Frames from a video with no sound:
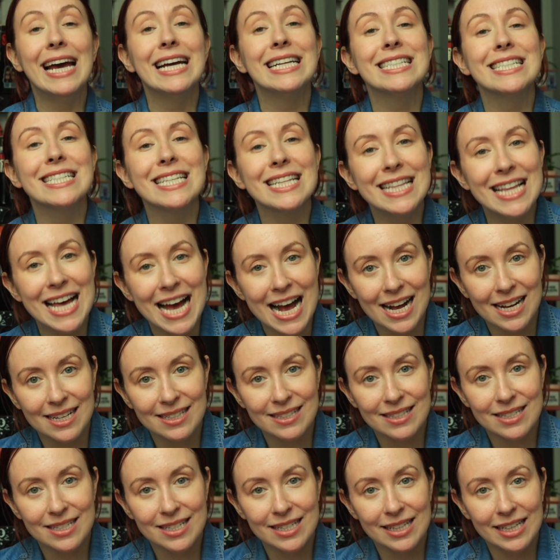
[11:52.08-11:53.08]
And
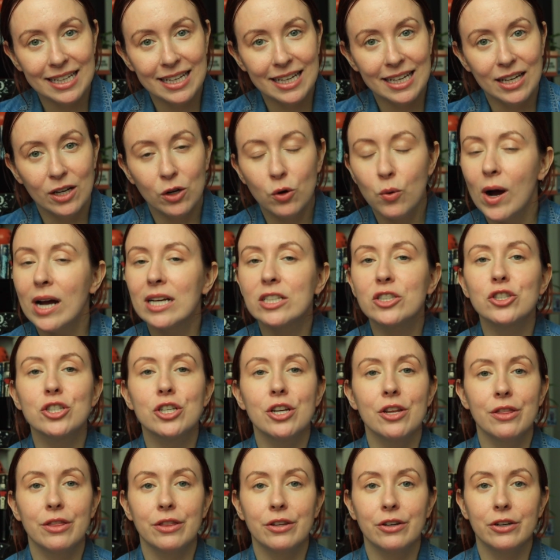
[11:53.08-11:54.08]
lastly,
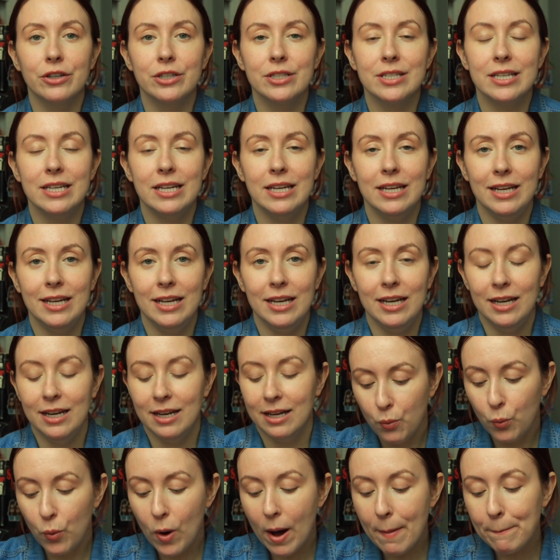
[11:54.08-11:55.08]
question 13,
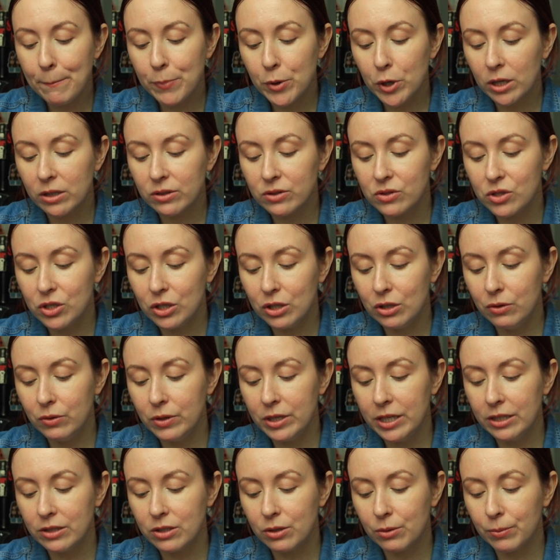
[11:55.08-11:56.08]
what books do you
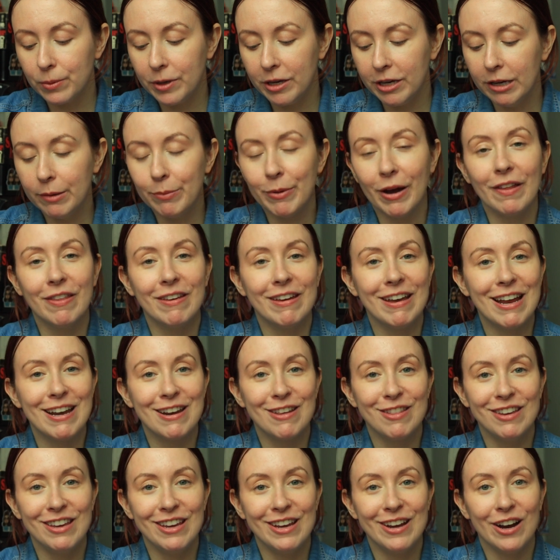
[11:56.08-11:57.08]
need to read by the end
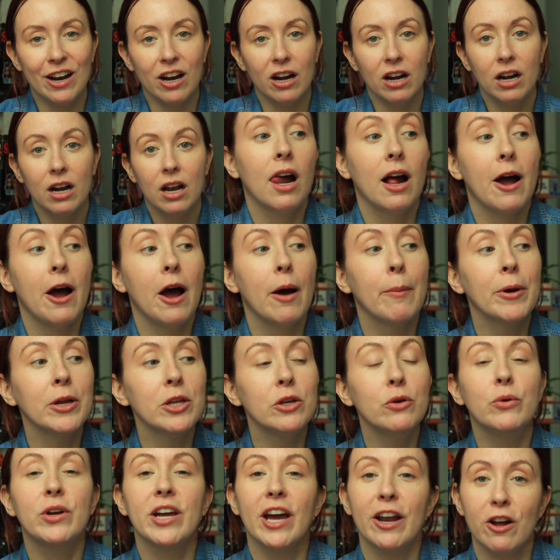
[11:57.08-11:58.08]
of the year? How about
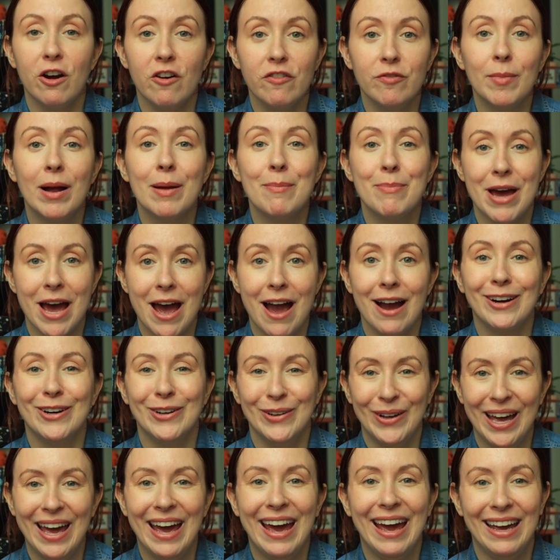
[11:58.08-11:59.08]
you get off my back,
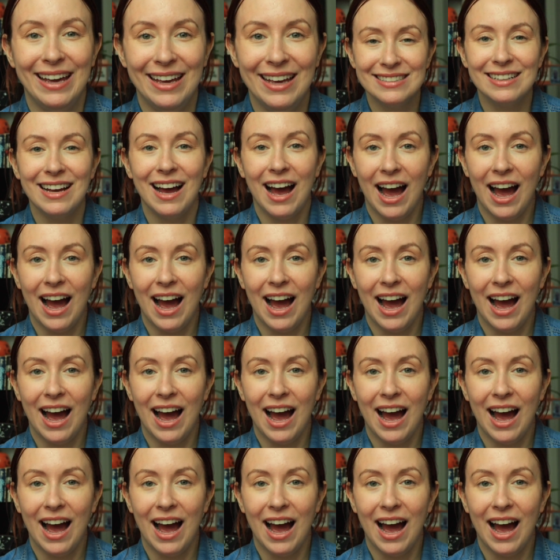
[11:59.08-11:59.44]
okay?